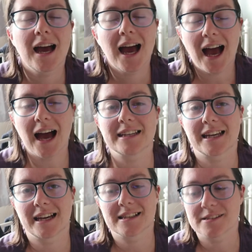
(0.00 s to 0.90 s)
And
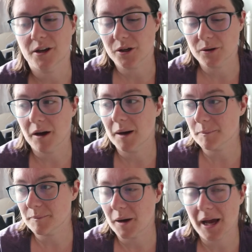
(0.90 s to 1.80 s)
yeah, so
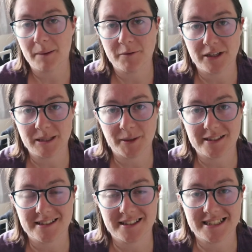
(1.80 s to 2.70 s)
I am feeling
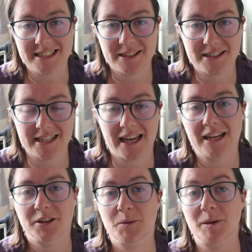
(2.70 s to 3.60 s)
better than I did the other day. I
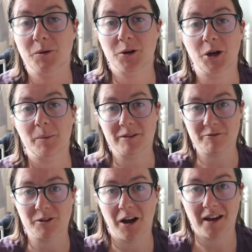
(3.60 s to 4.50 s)
know people who know me in
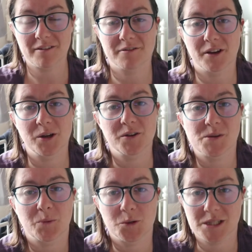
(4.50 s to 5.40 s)
real life who have
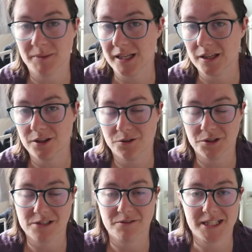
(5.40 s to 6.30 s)
supported me through
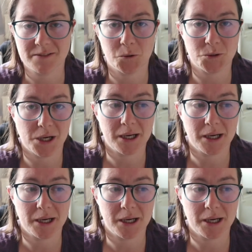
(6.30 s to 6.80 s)
this really difficult time,